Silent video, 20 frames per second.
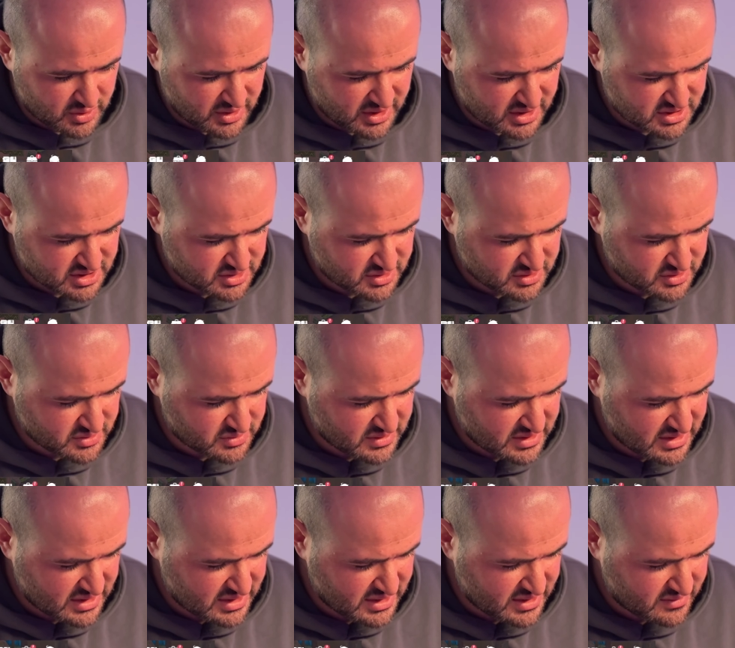lazy to do
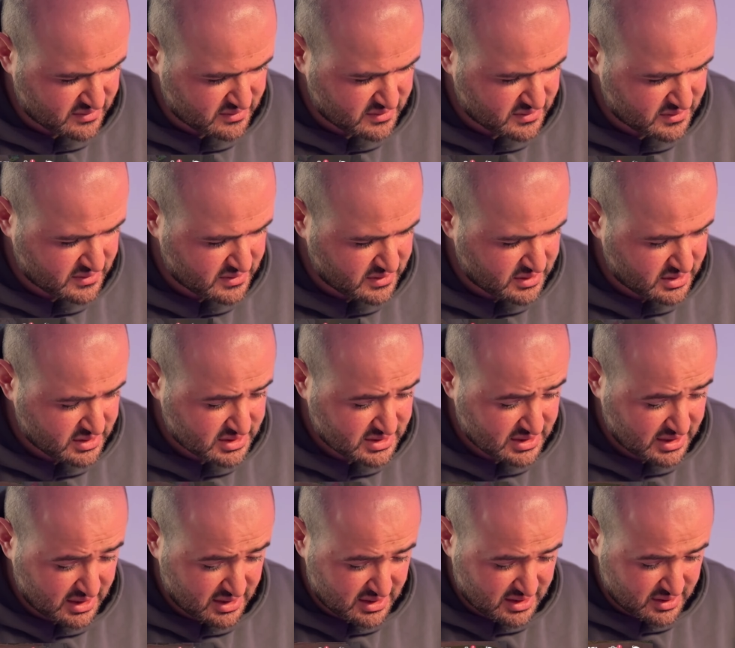that now.
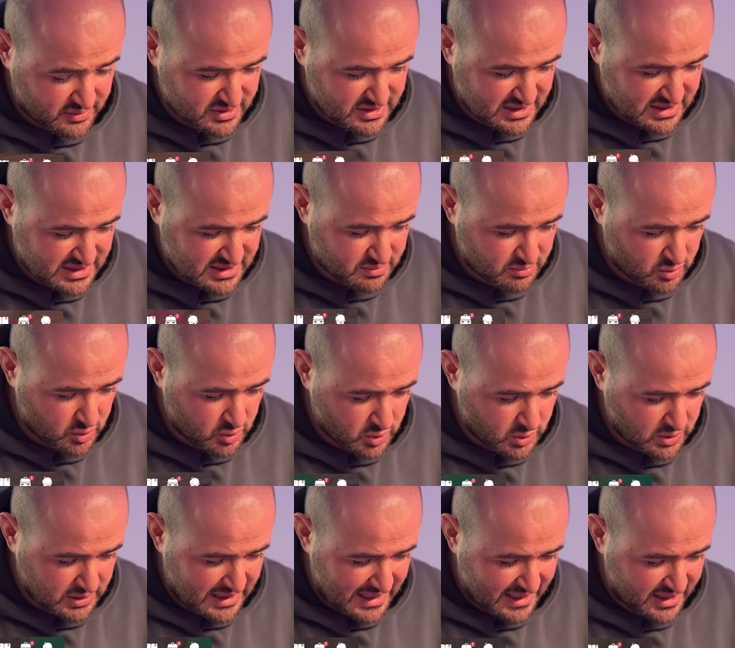See, there was a
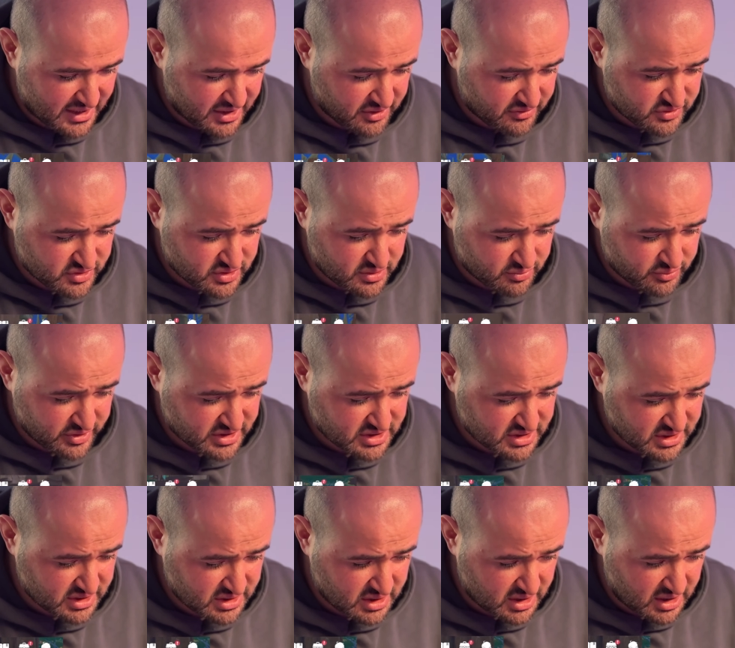small lag here for some
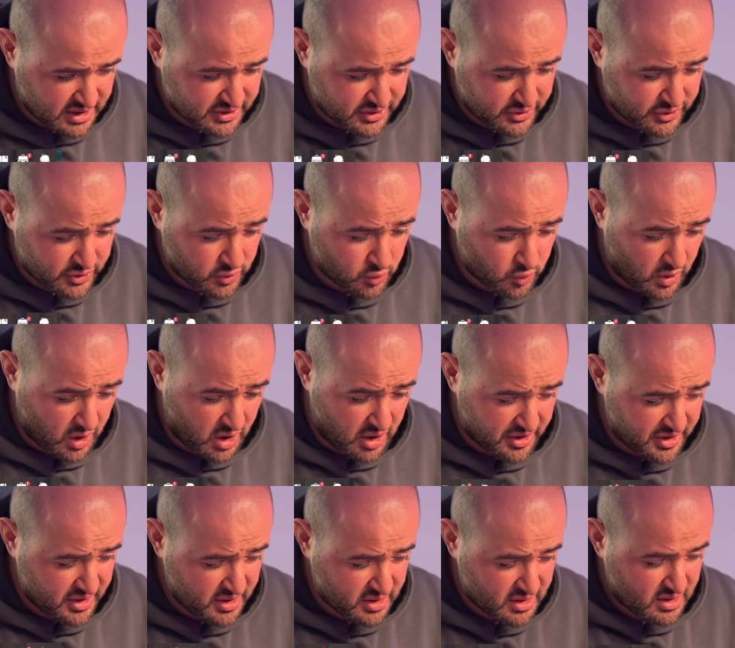reason. I don't know
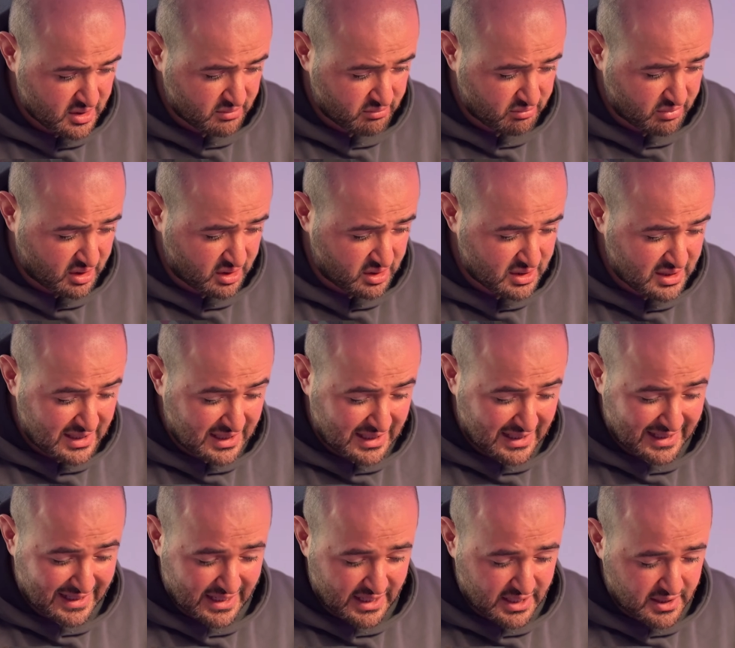why, but
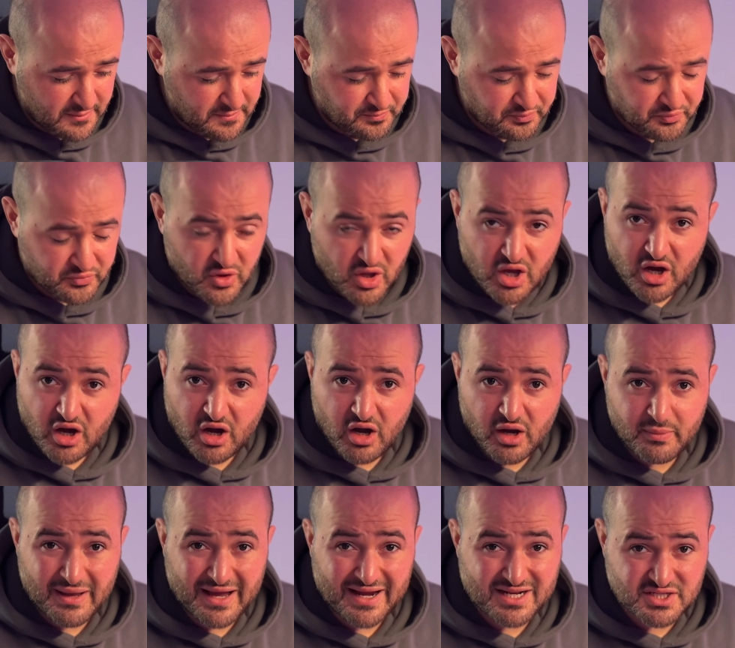again,
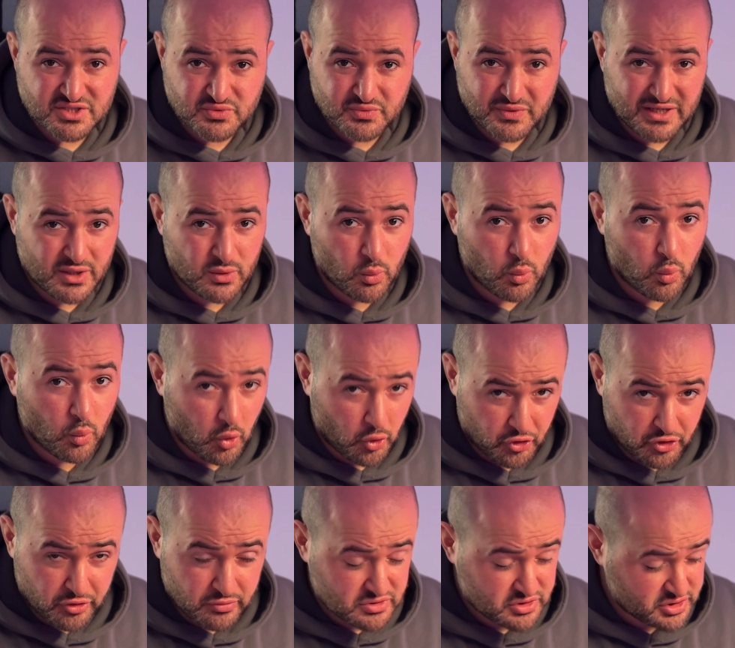iPad is really
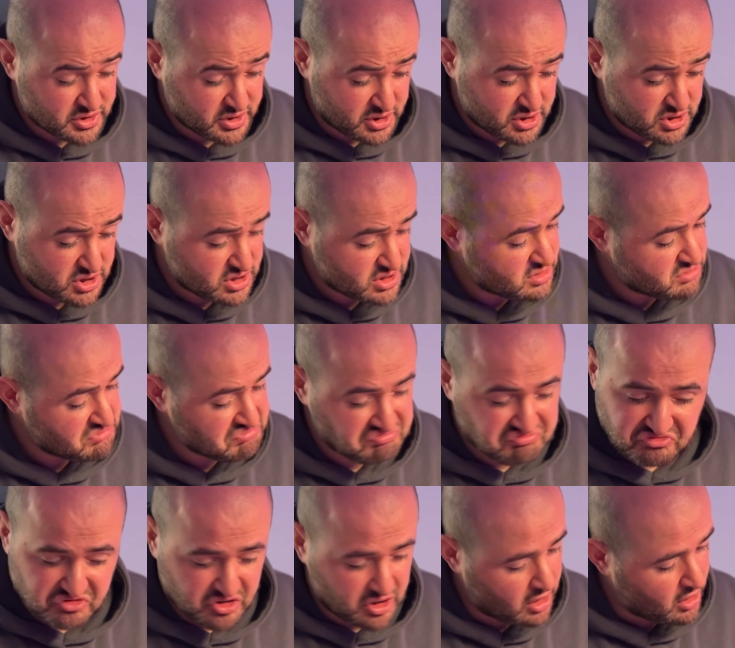warm to touch,
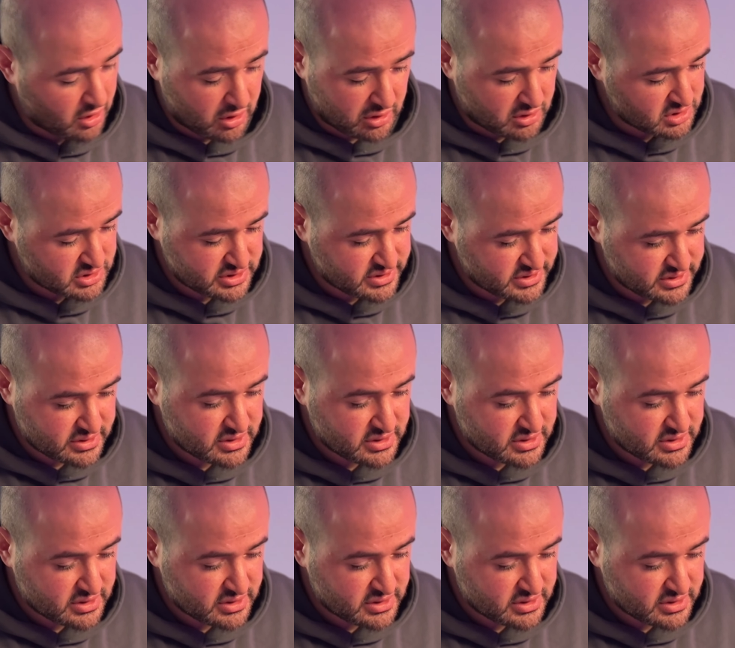not hot.